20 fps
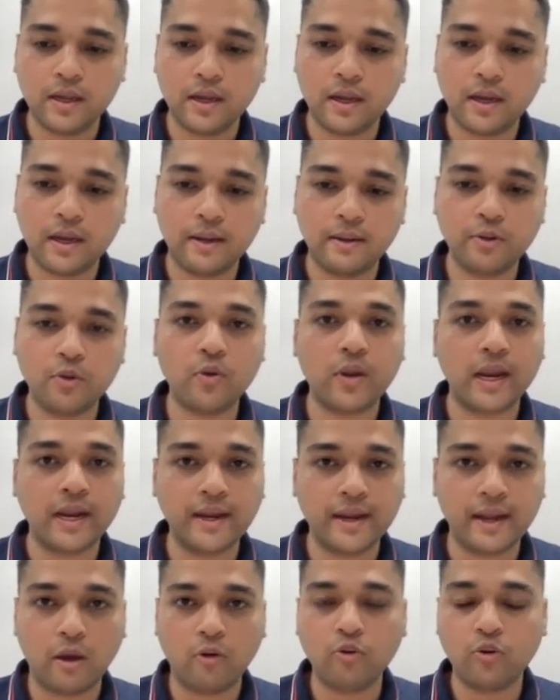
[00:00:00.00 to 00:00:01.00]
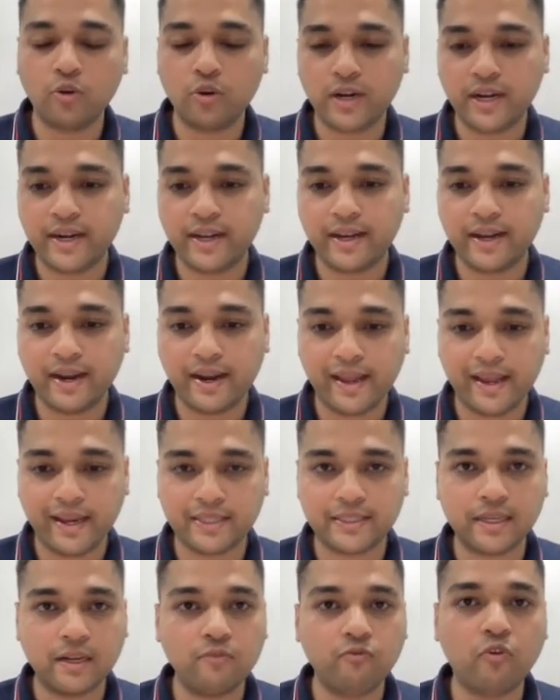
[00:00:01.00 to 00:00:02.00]
You can download it in an
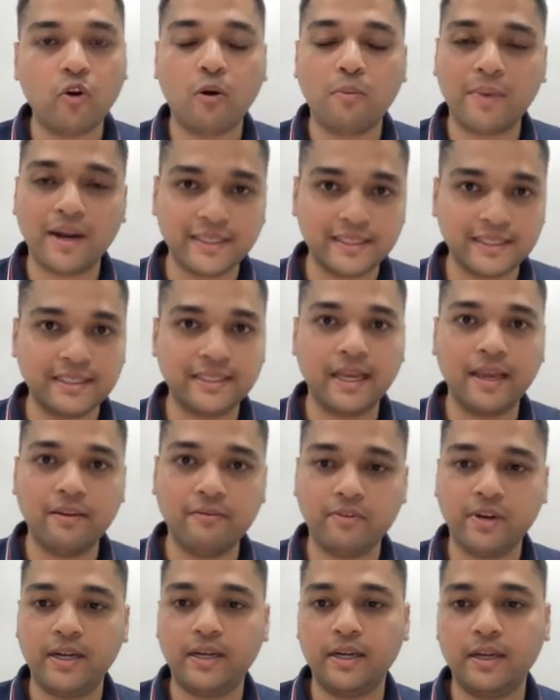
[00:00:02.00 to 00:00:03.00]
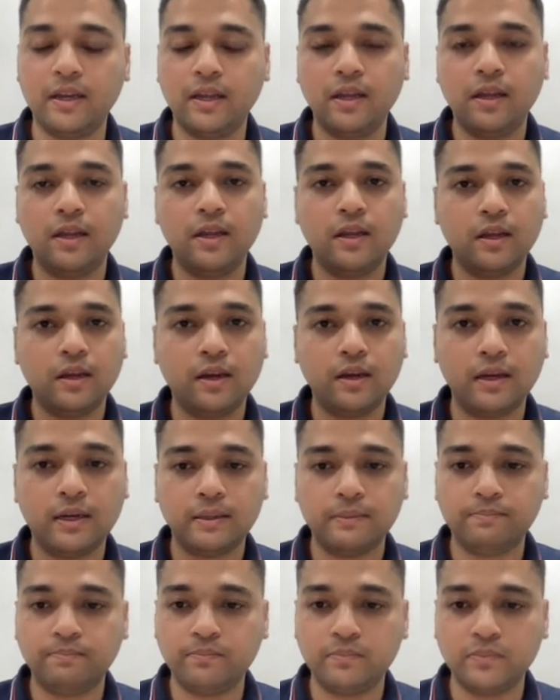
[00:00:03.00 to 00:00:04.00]
Excel format, save it
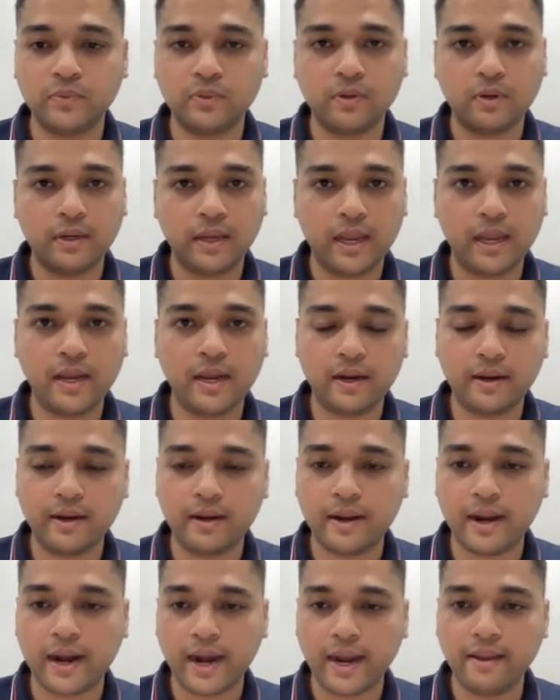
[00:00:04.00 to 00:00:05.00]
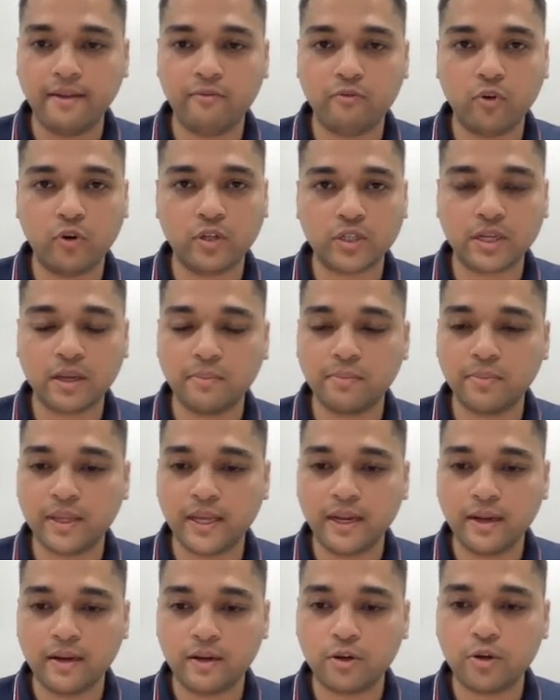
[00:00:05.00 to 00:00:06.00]
uh, in a drive or
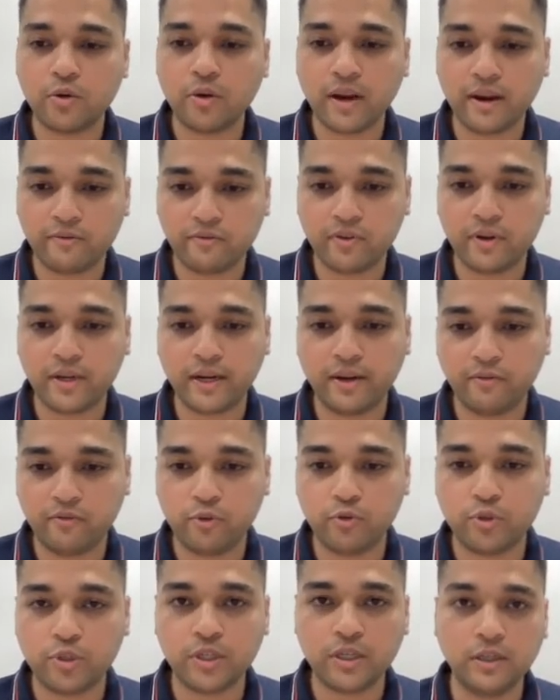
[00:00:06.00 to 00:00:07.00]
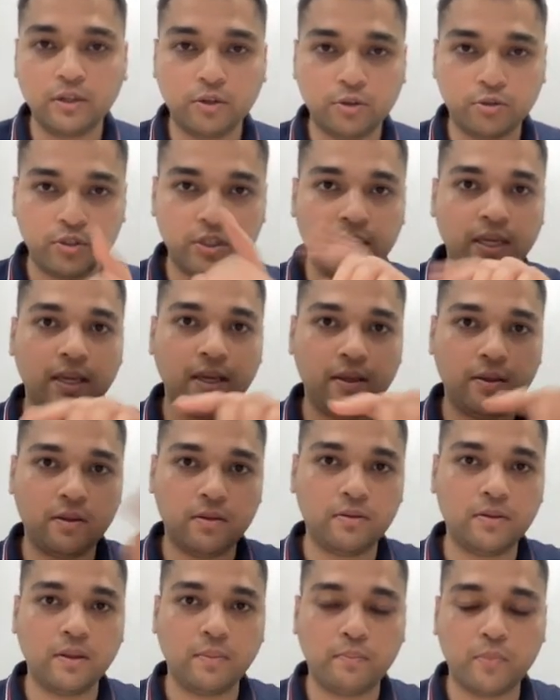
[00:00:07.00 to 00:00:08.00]
something to refer in future to see
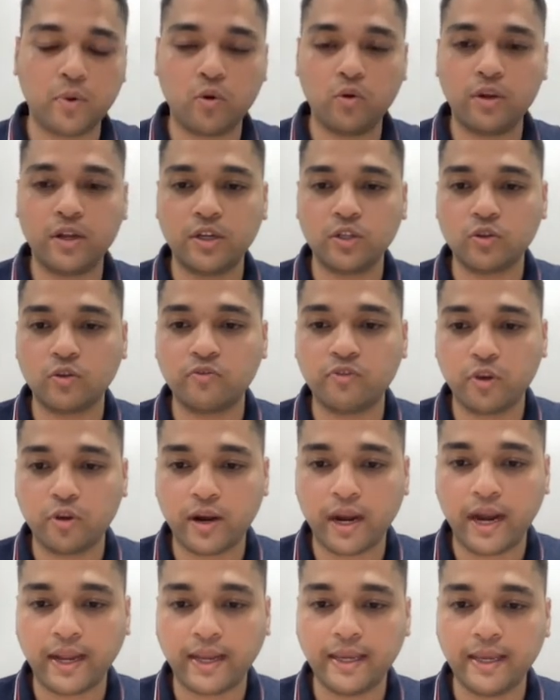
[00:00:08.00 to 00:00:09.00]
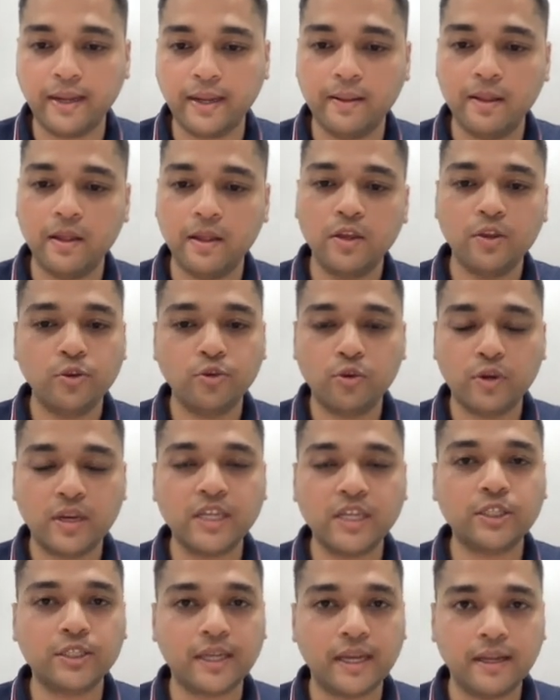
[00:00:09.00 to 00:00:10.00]
the progress of your ranking. You
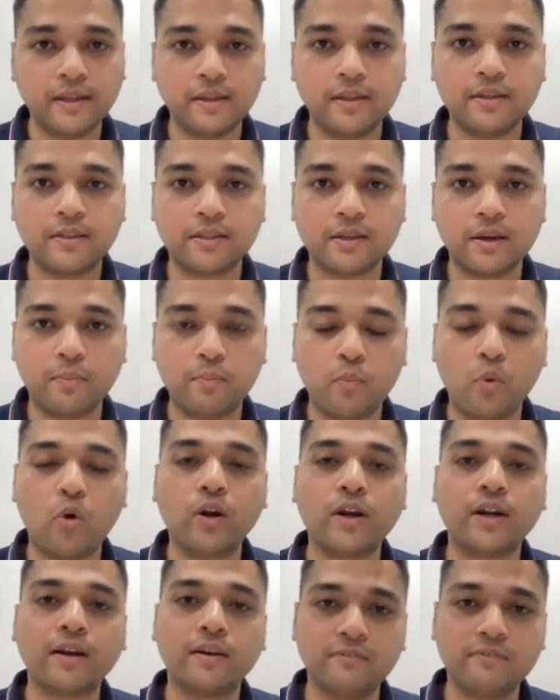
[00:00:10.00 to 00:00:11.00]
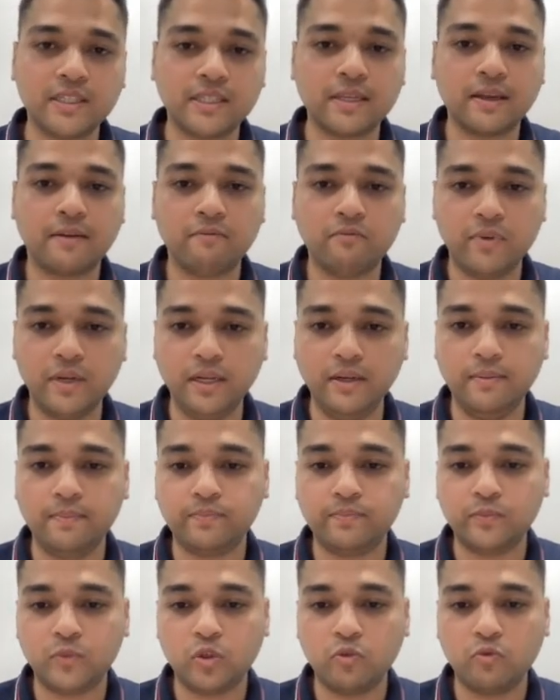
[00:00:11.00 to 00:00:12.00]
can share this report with someone
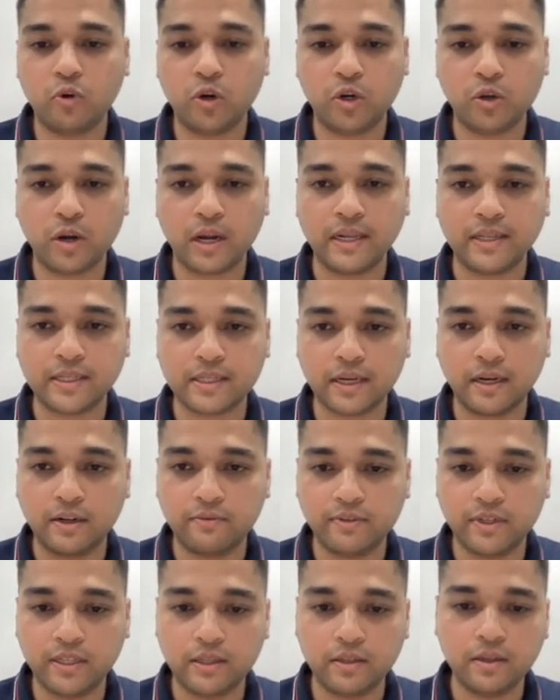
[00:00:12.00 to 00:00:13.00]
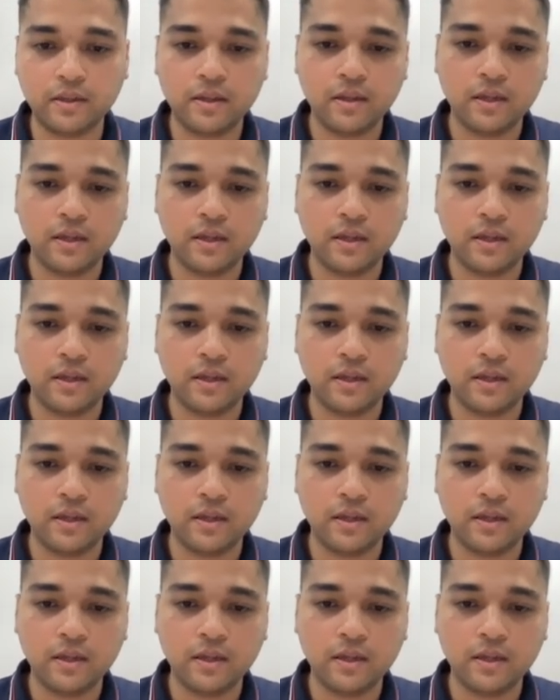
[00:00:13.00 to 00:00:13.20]
you want to consult with,